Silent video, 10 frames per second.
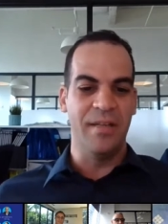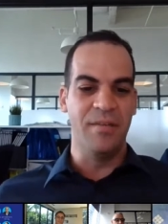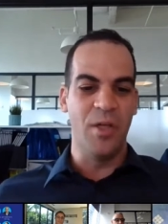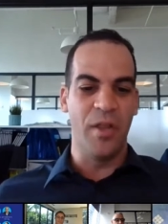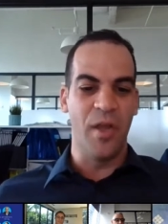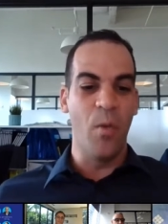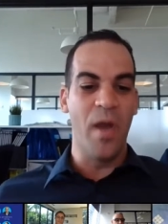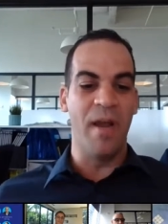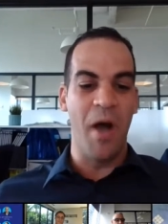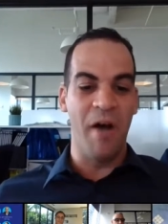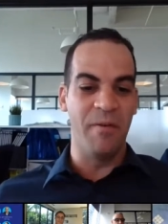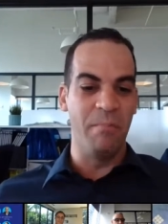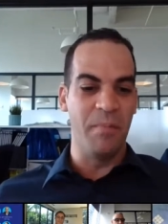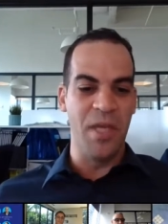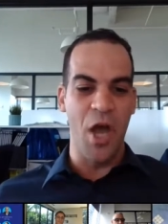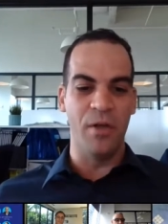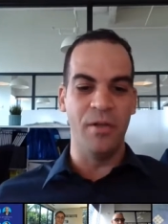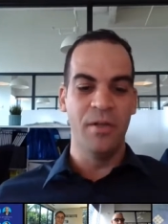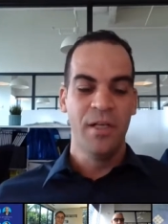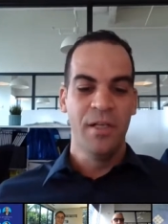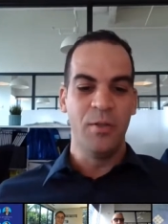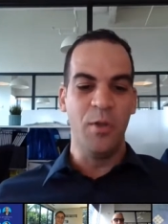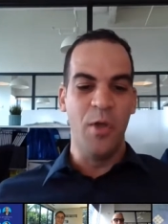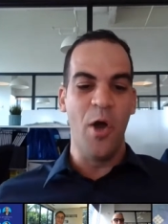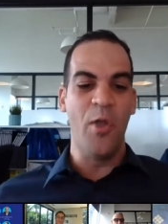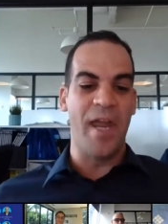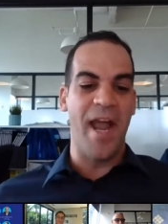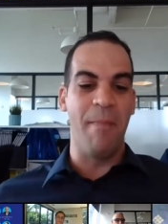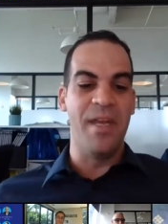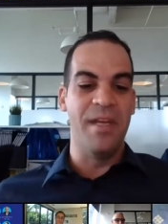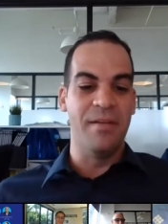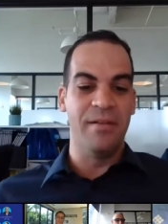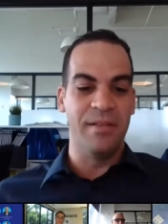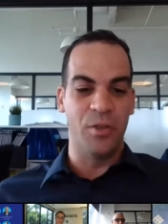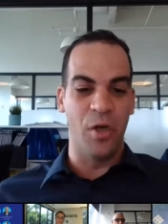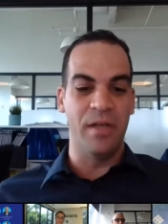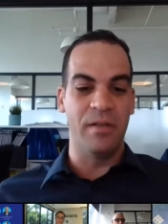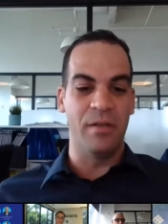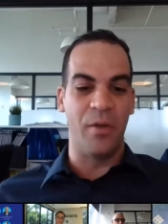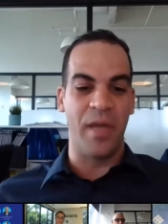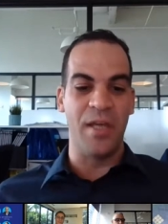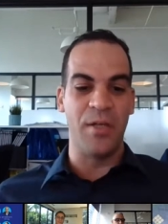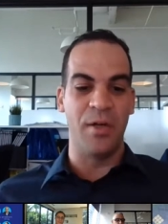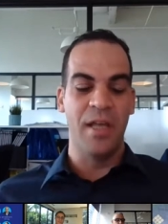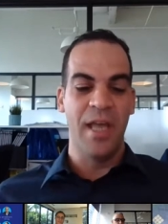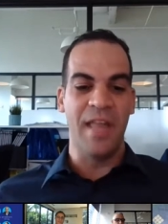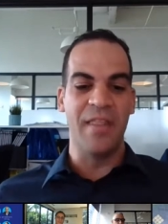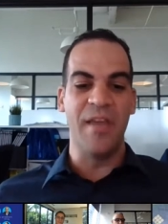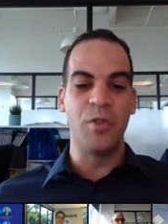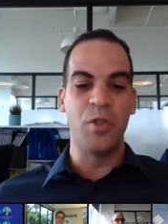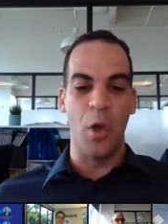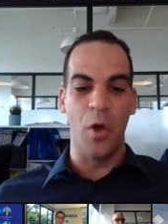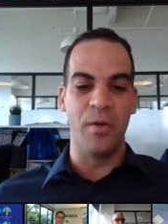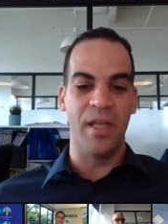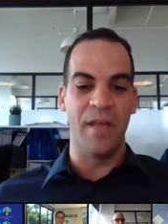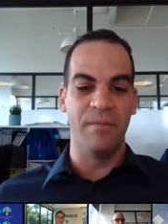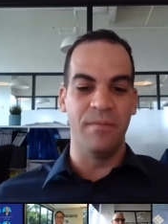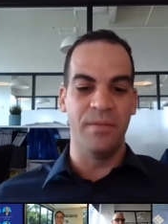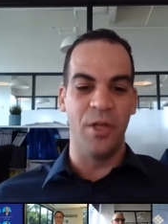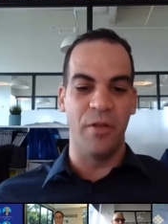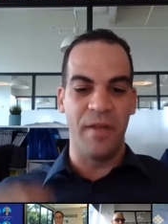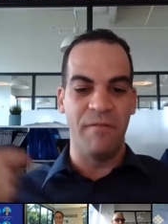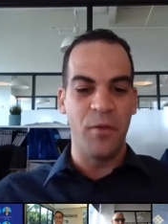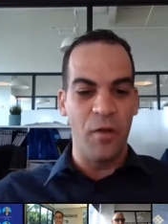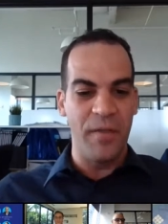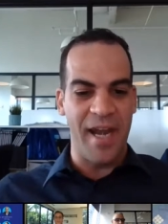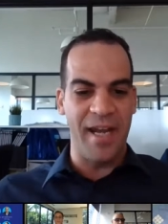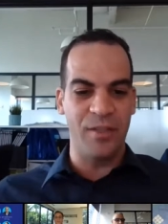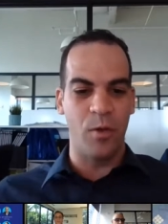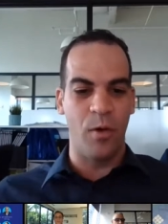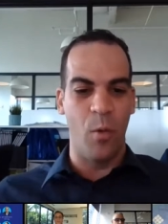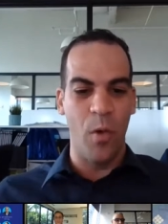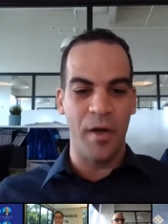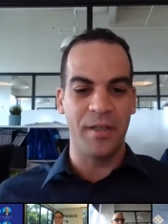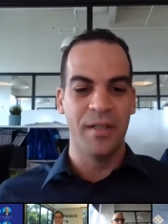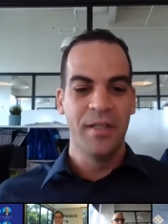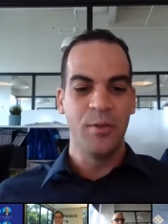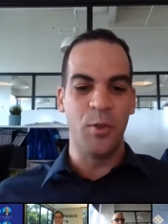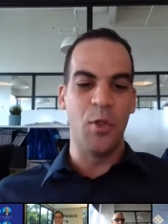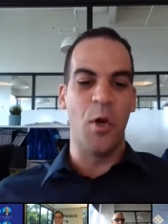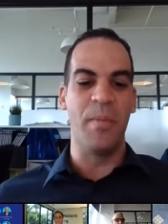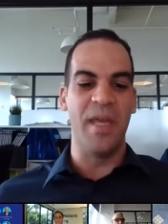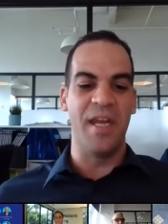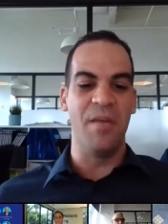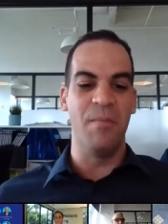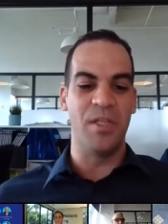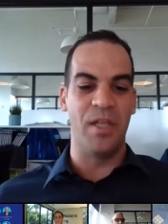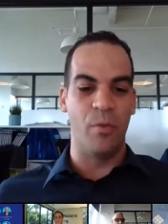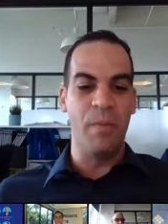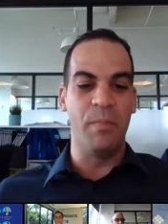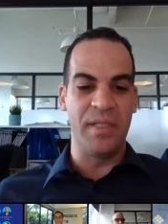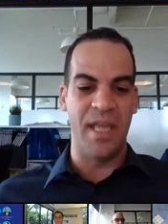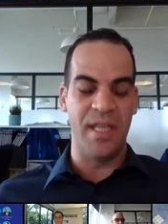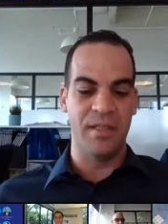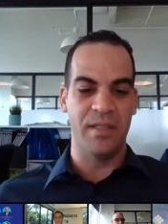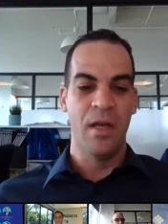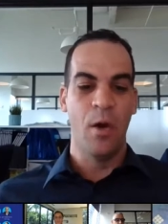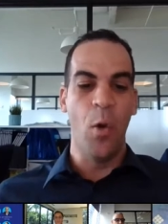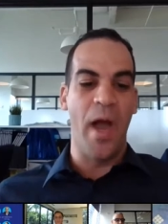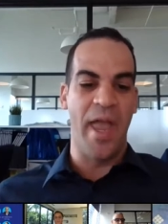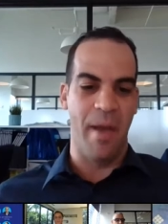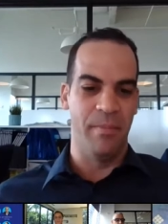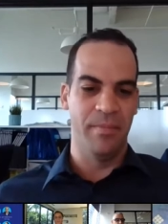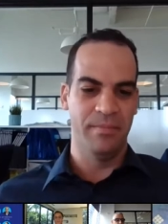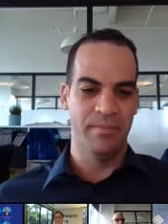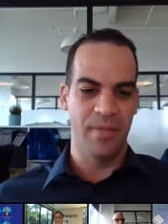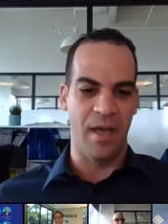they went above and beyond to know that I'm in certain location, and they've done that extra work to show me an image that represents who I am,